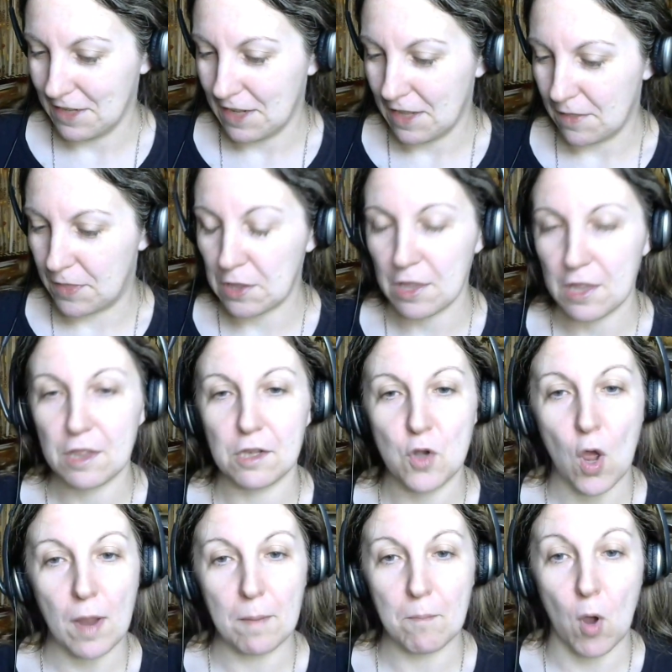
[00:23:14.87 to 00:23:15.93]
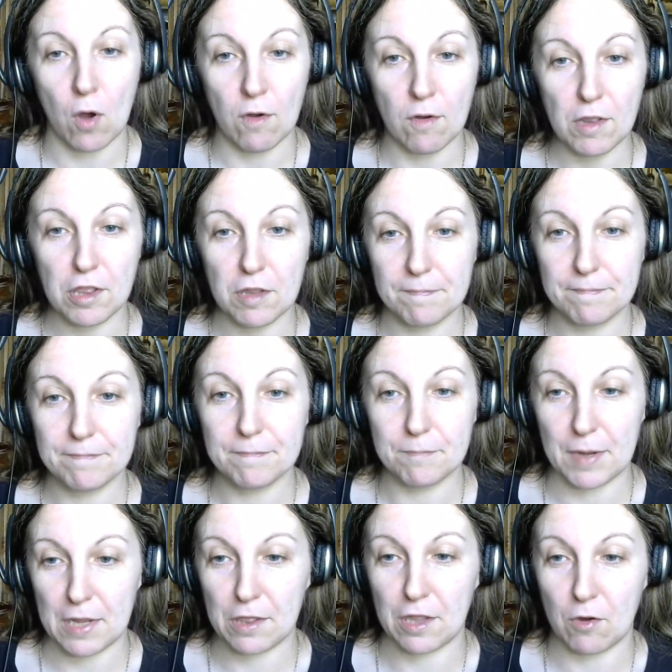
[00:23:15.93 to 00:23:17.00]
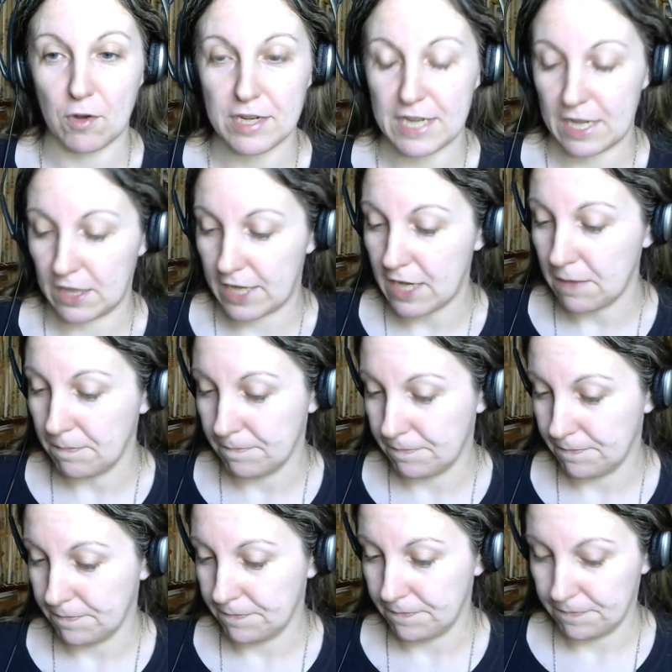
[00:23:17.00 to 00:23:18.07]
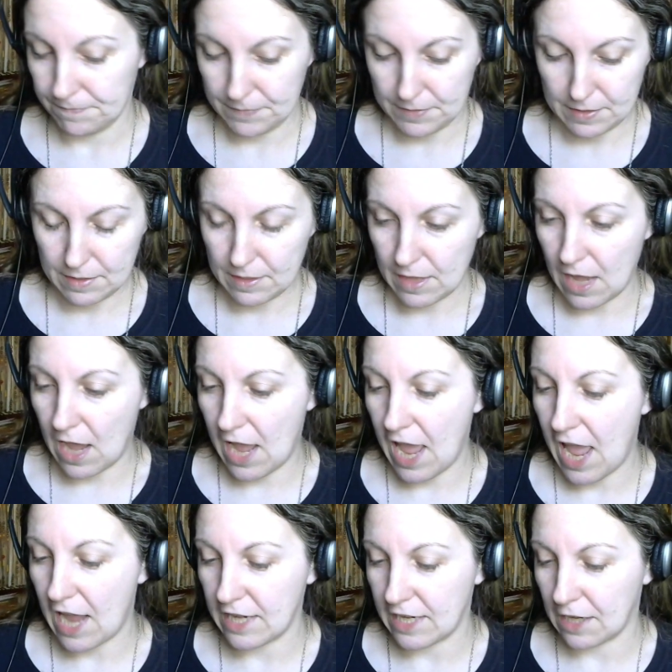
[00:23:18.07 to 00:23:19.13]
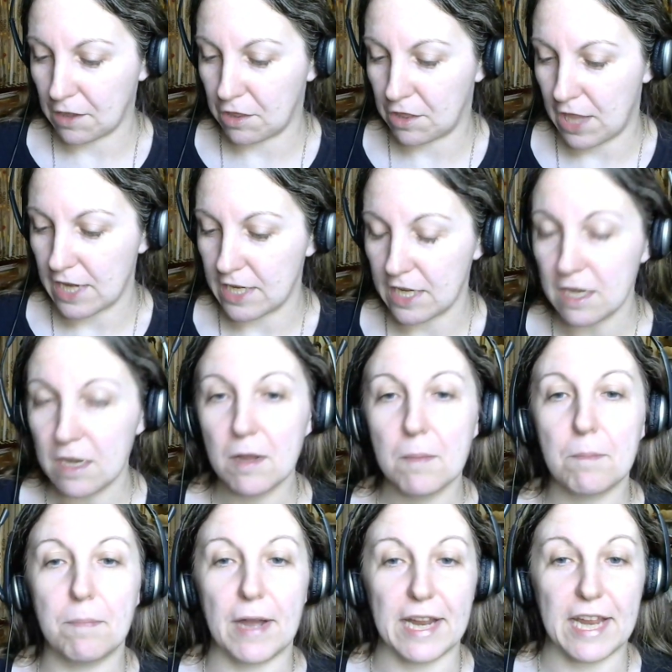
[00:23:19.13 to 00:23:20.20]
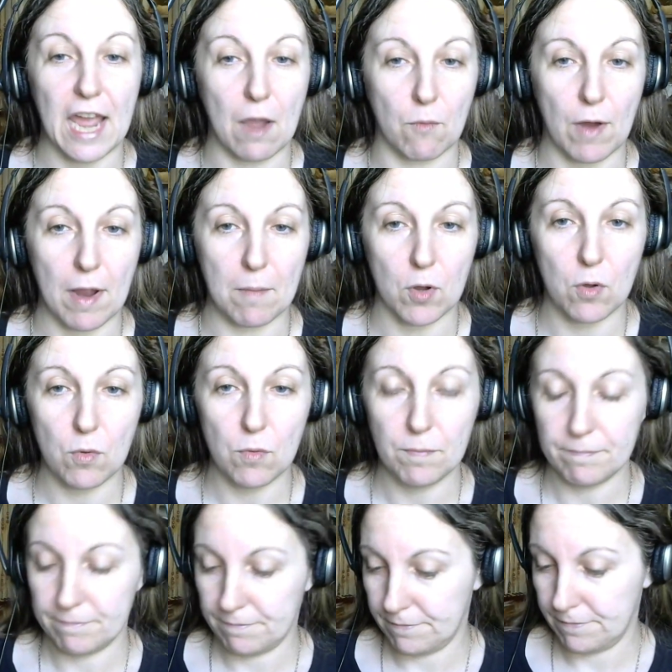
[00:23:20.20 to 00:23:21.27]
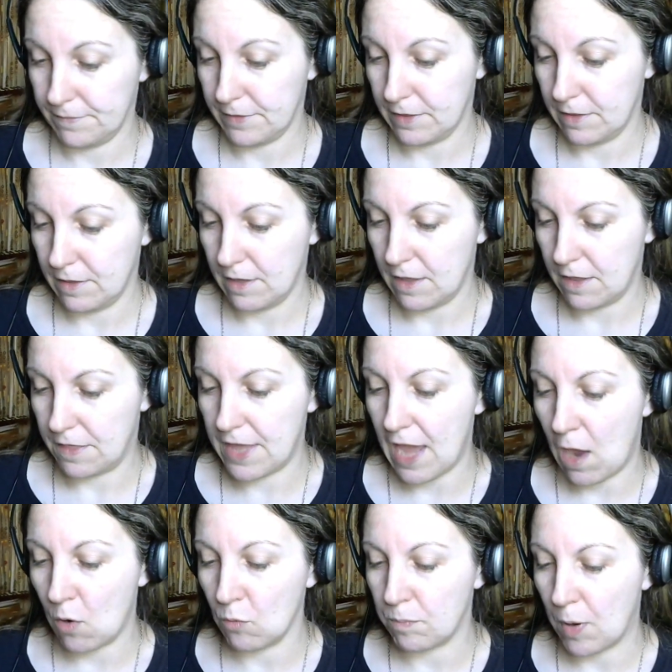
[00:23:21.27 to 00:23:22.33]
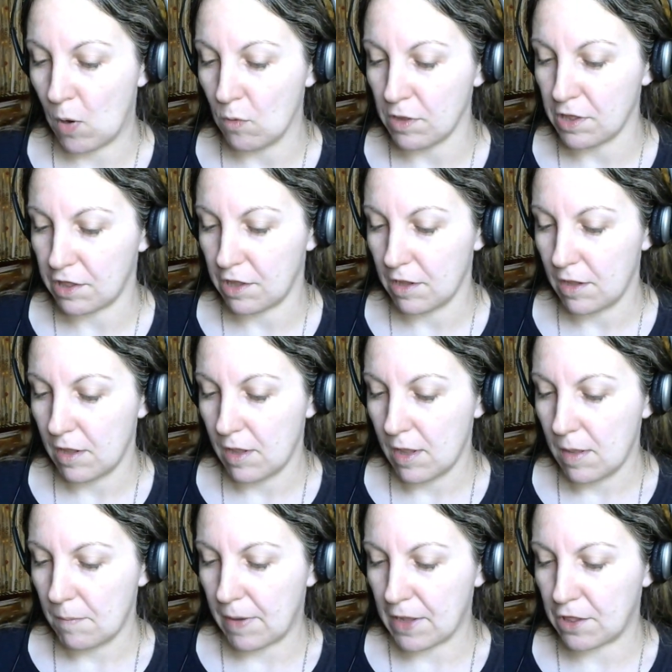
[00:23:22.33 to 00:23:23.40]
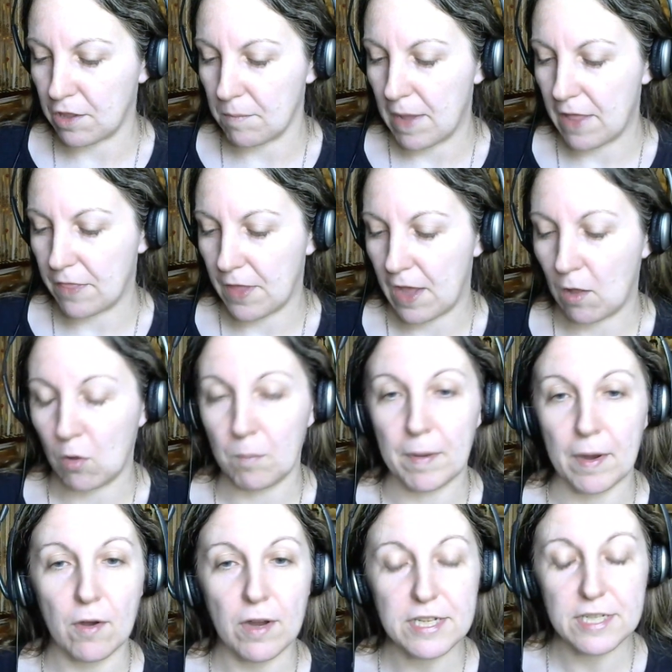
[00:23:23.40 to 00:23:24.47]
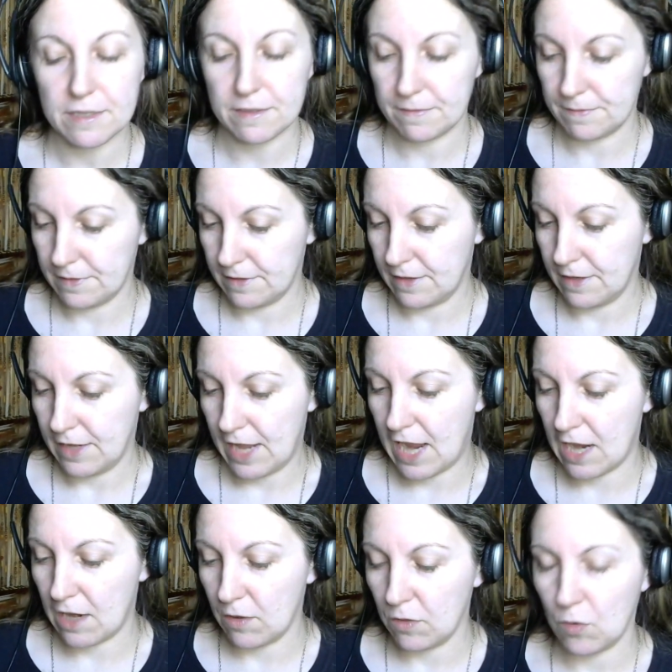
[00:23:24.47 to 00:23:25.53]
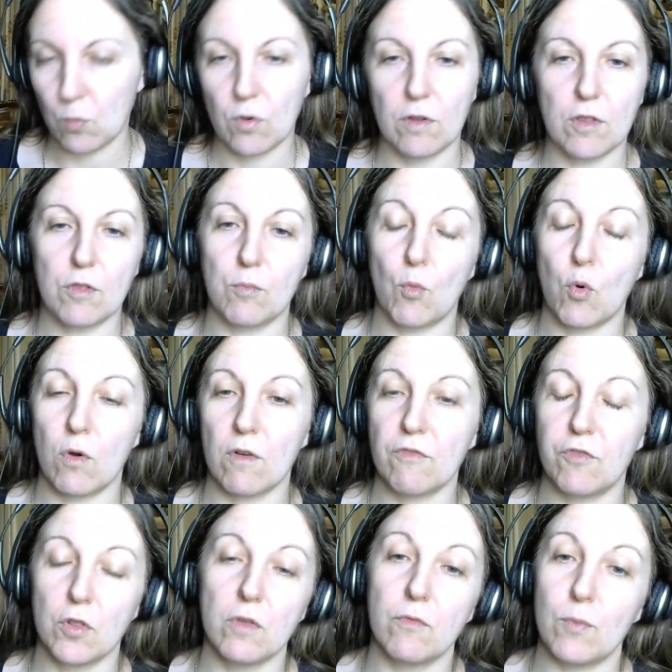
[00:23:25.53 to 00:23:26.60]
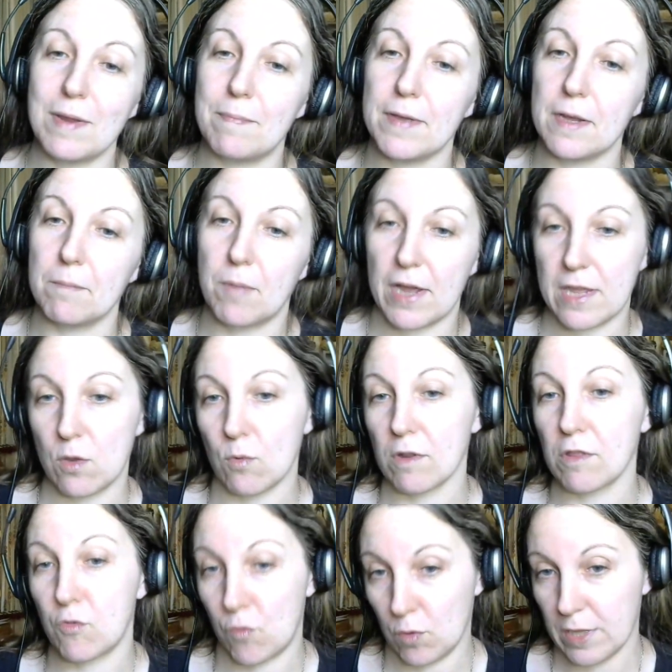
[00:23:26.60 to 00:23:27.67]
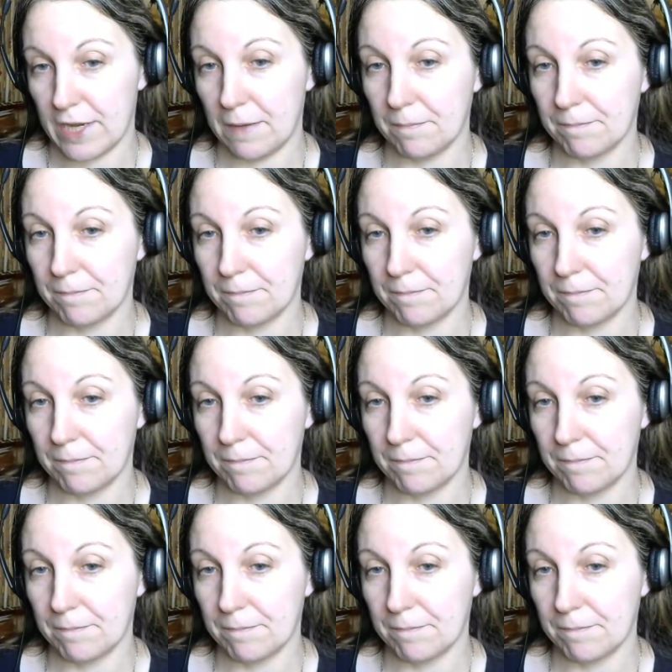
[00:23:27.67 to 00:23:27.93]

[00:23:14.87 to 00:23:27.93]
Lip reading: This is Not Mars by Sarah Daly. A Hand Extended by Kat Rambo. The Outposts by Samantha L. Barrett. And The World's More Full of Weeping by yours truly.